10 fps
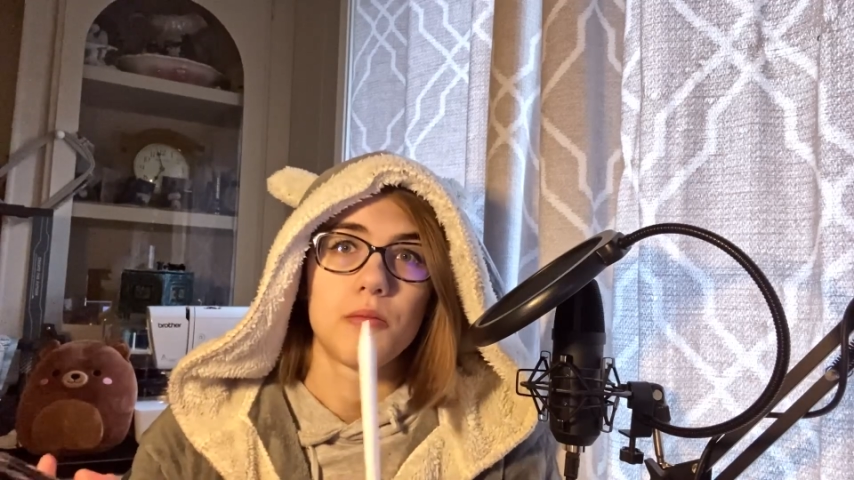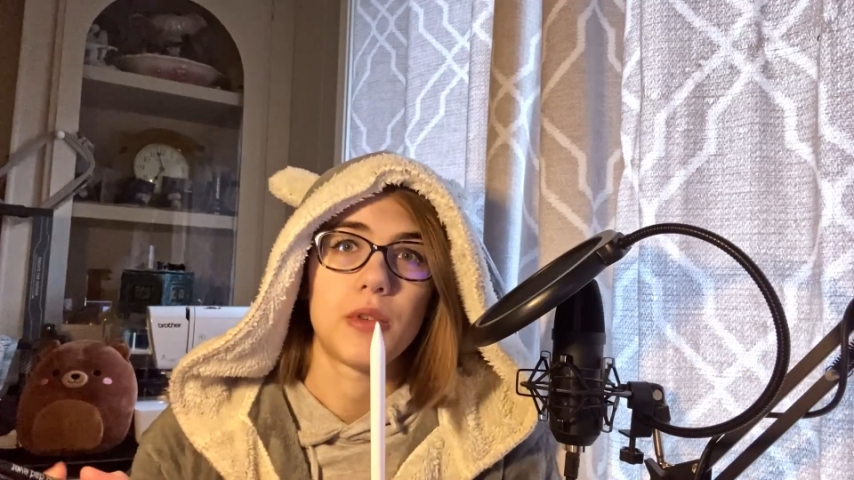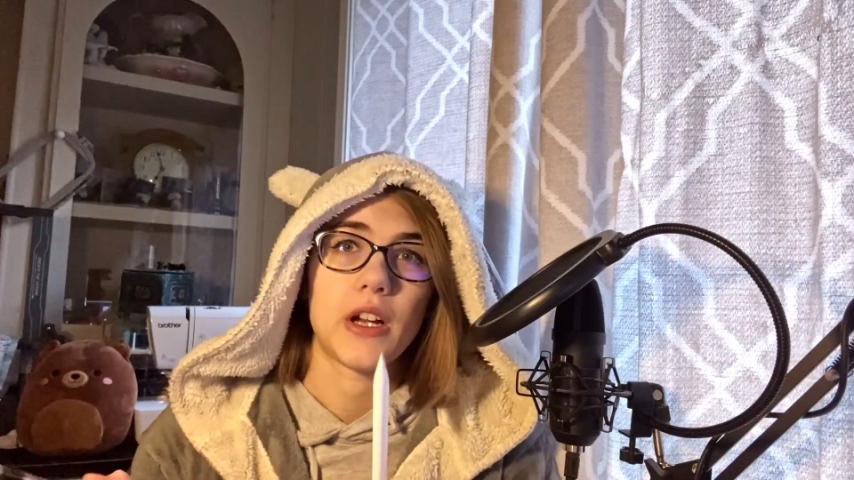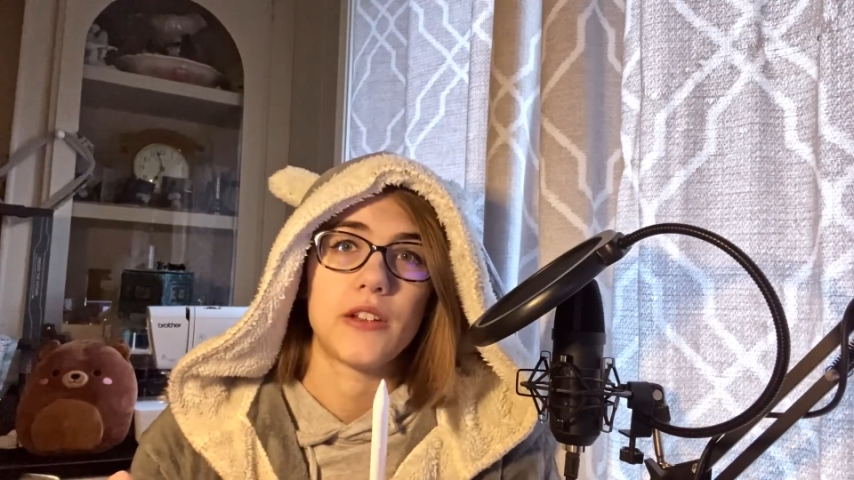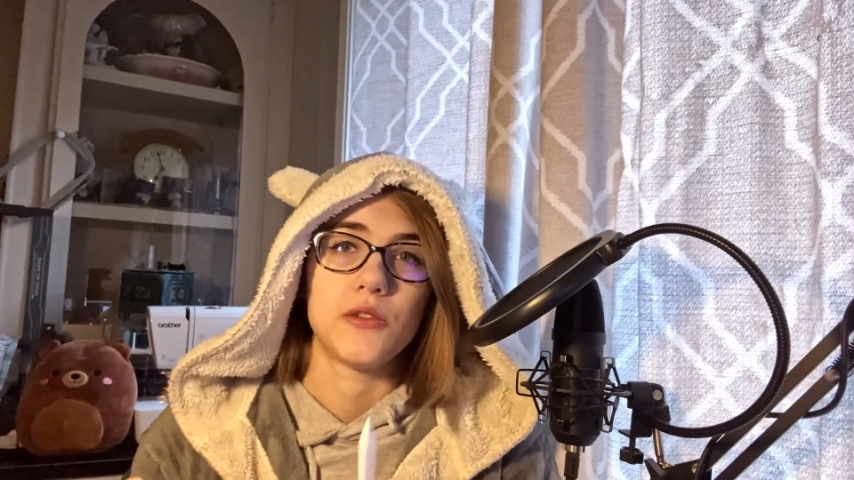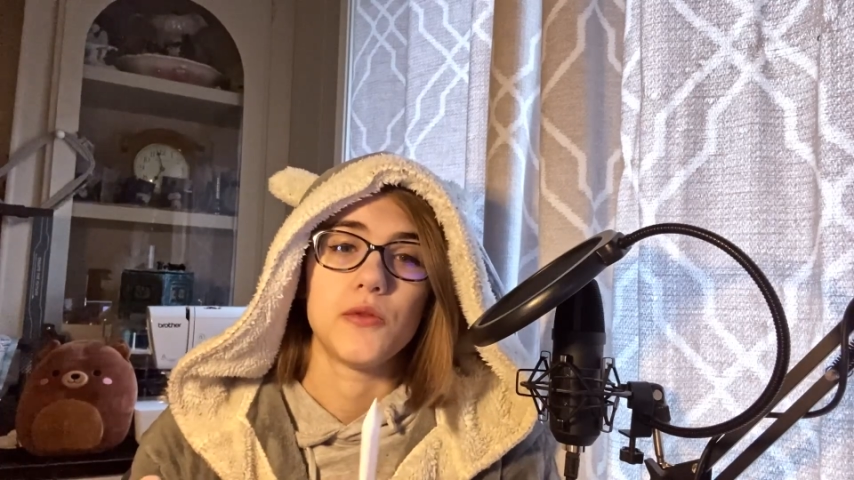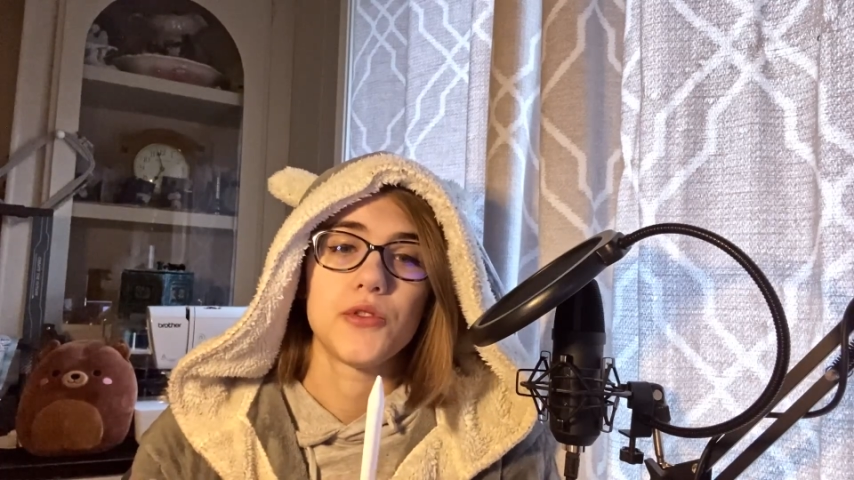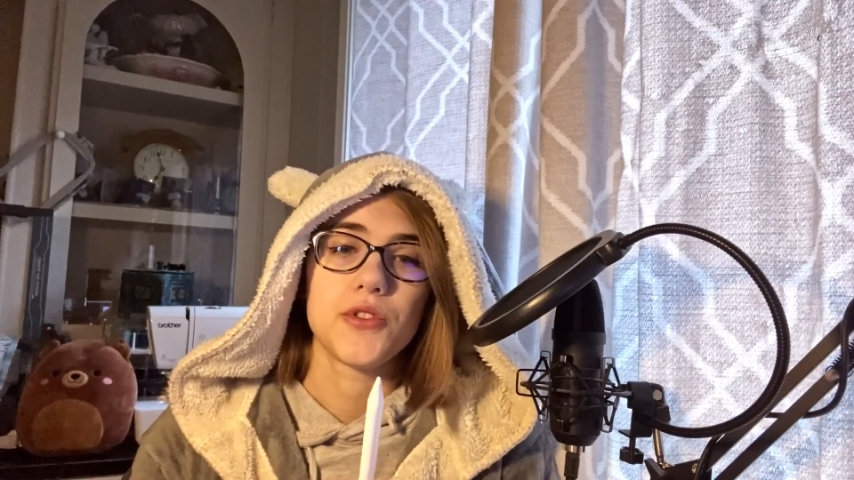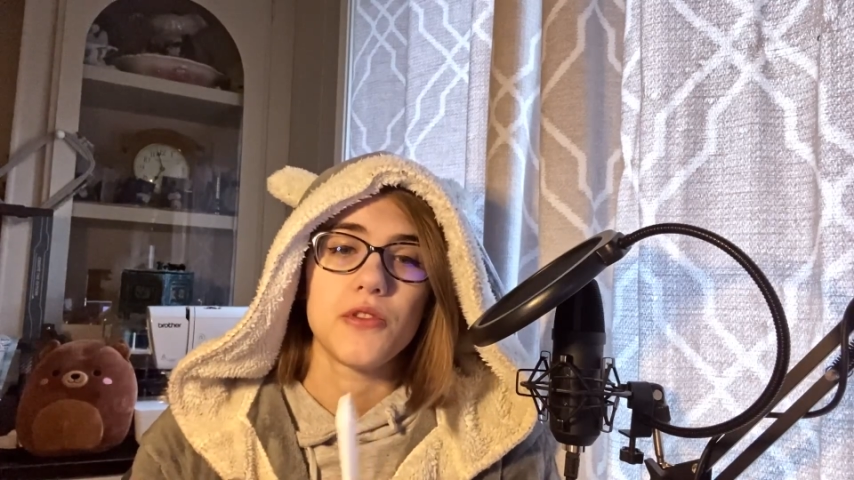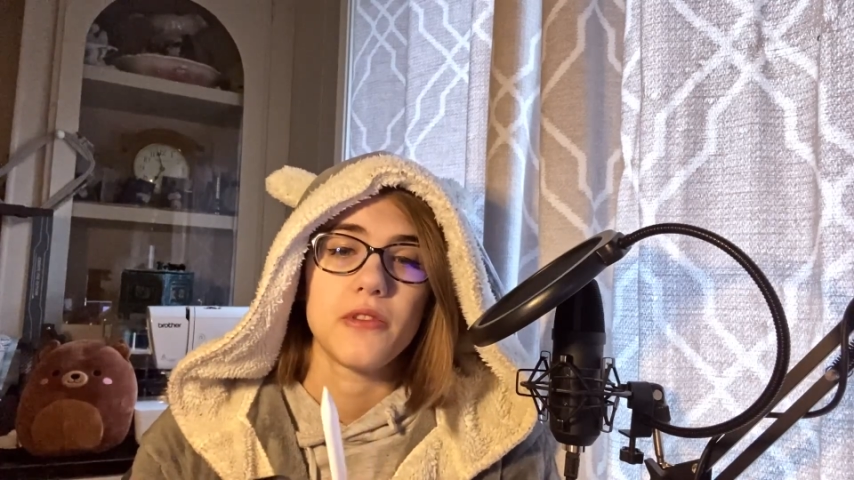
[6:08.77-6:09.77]
But I do
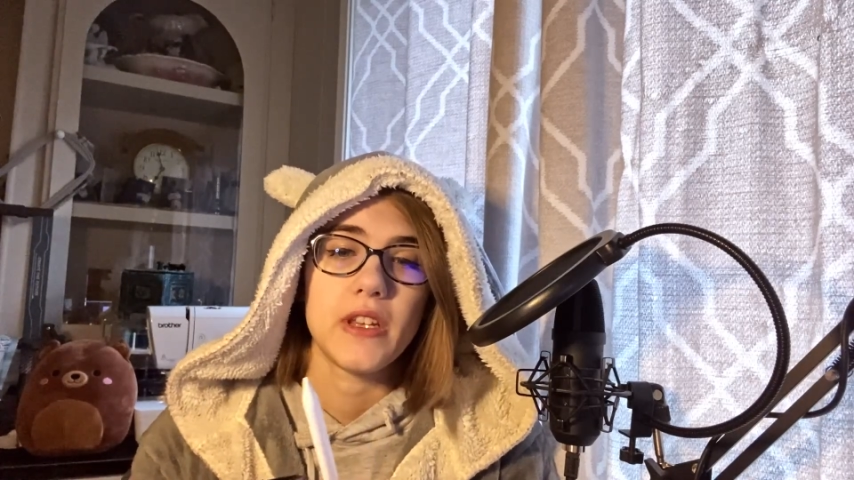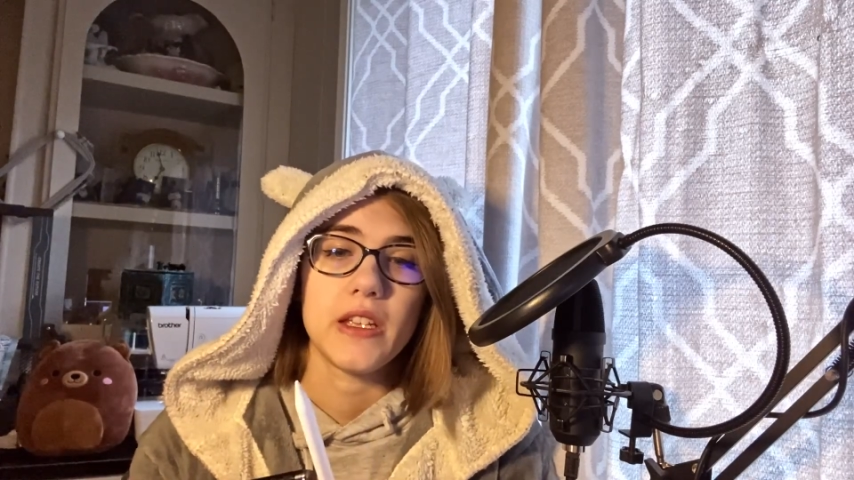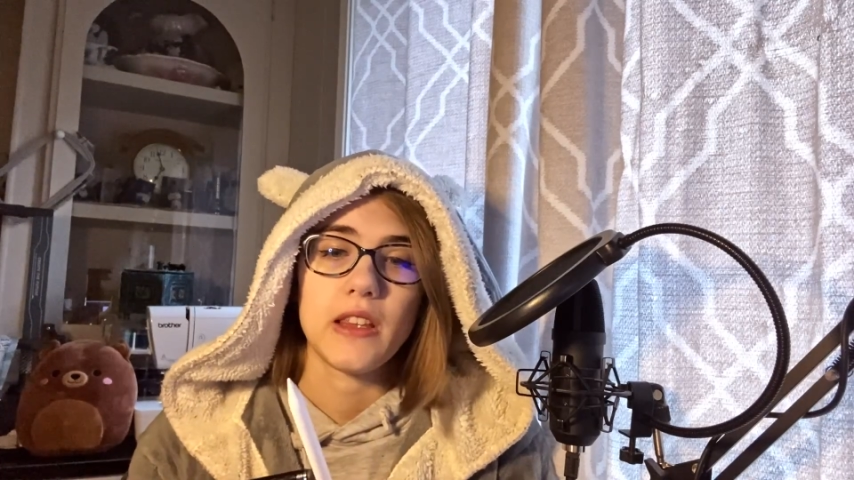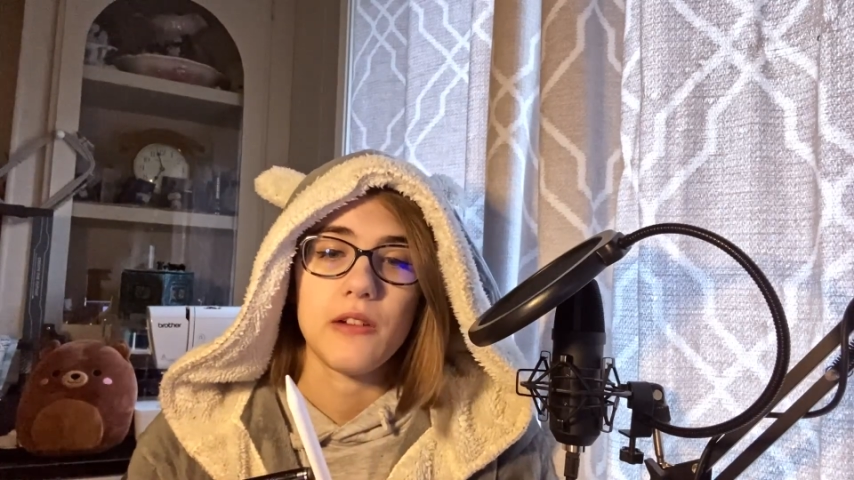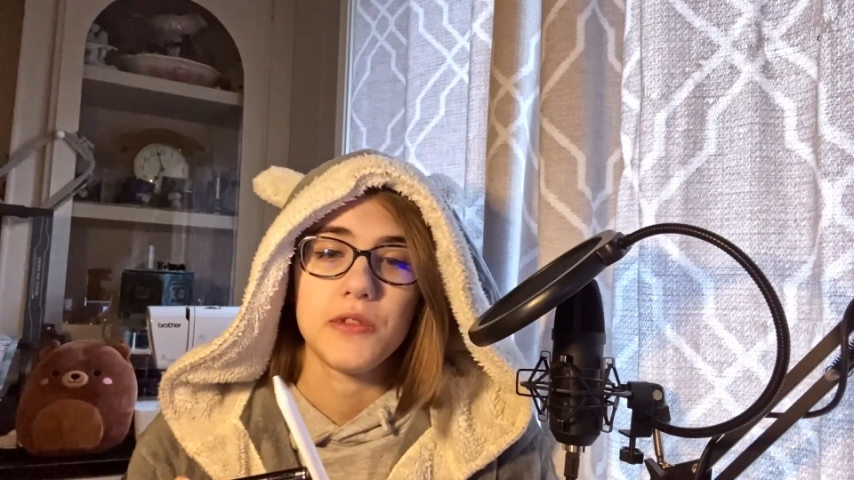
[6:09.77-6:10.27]
also think that it